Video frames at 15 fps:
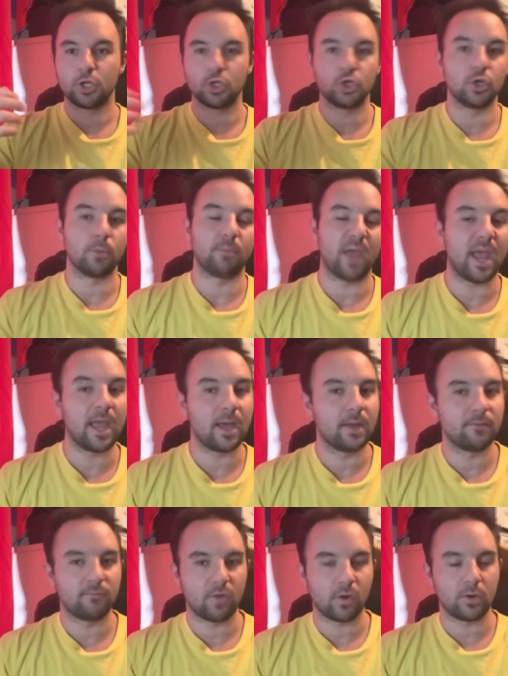
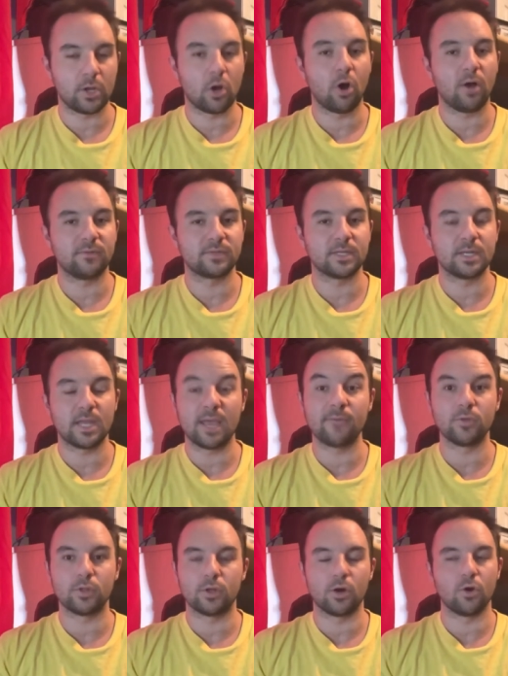Japan very often,
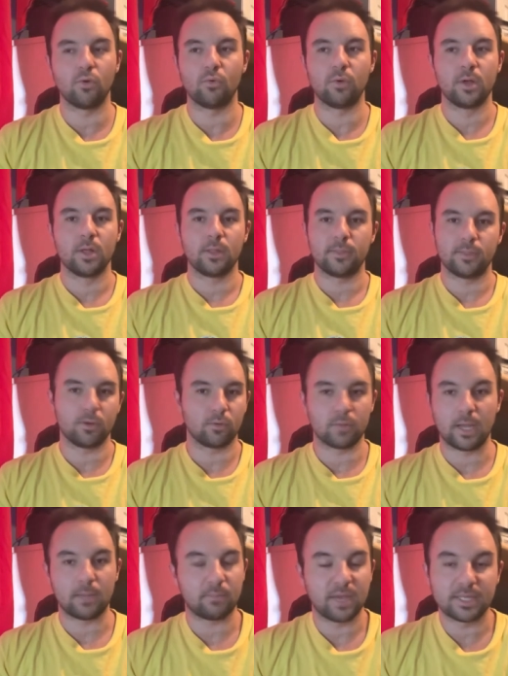even though they're
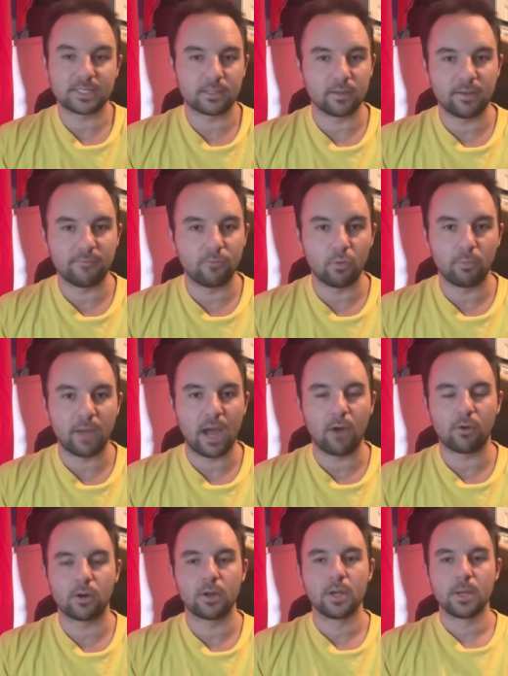like basically at full
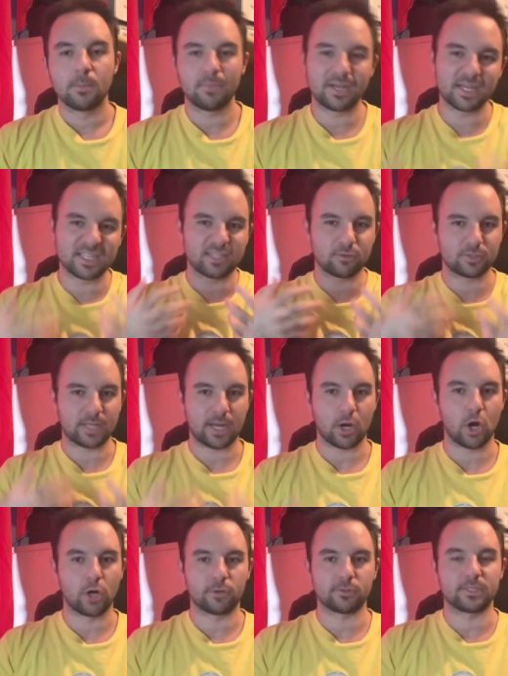power because there's that
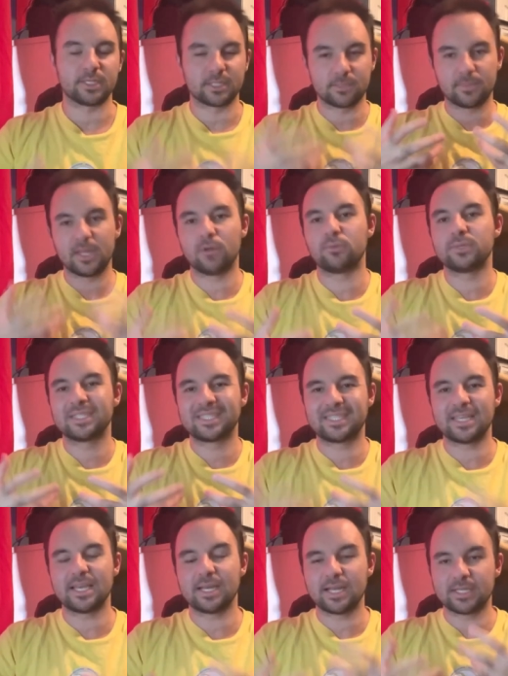honor system. They don't
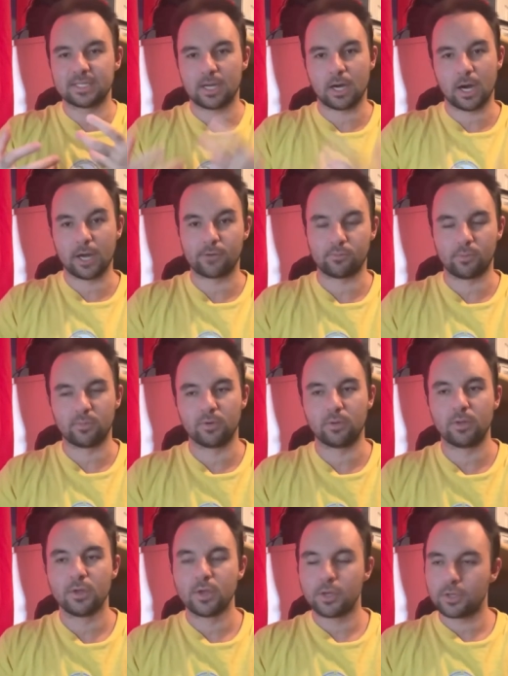see it as
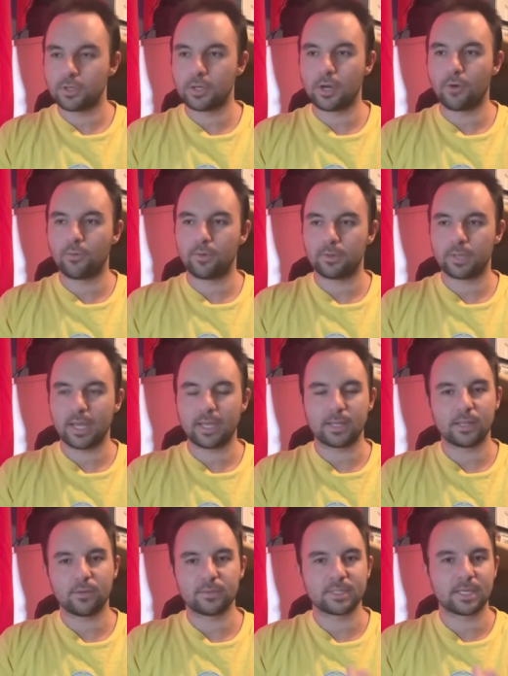honorable. You know, like
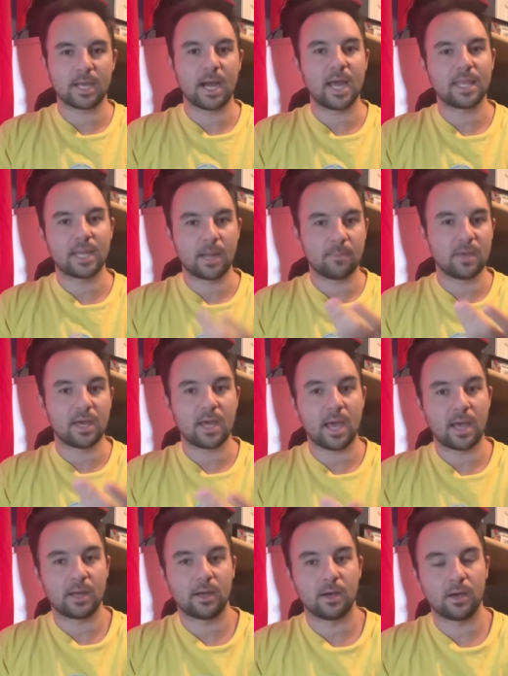there was a guy that I met
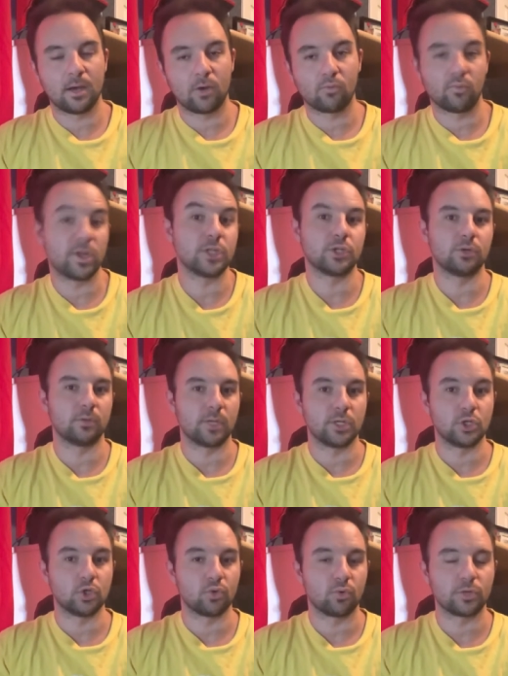at uh, a regional
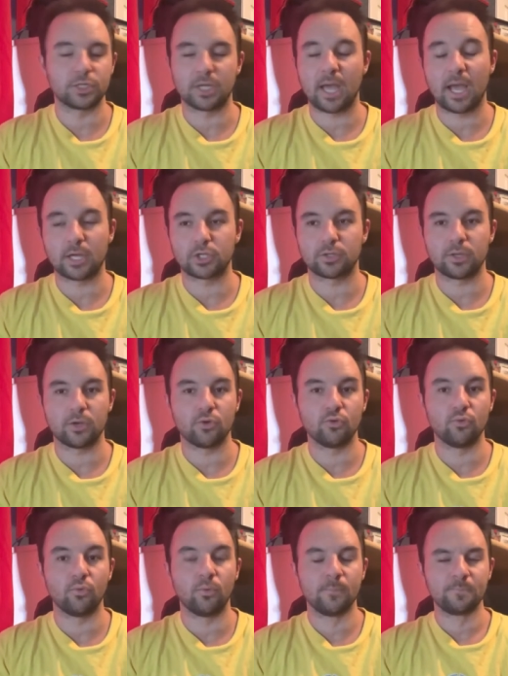in Georgia actually
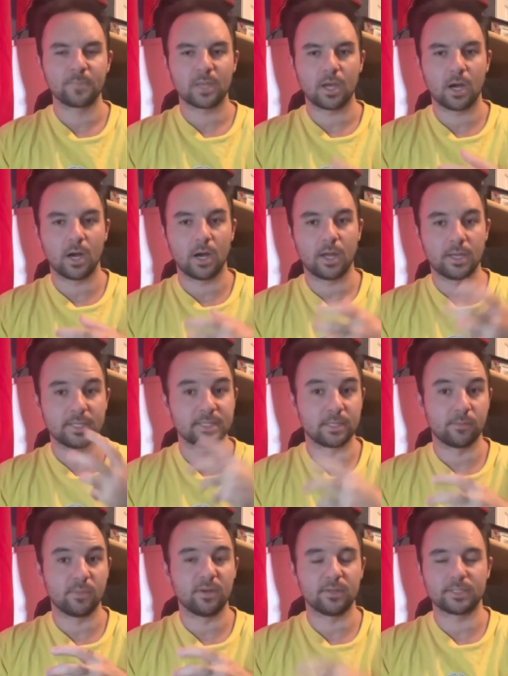who uh, is in
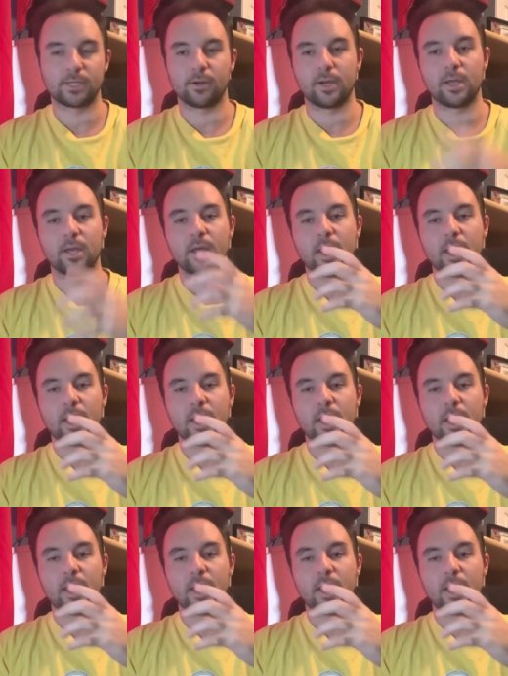the military,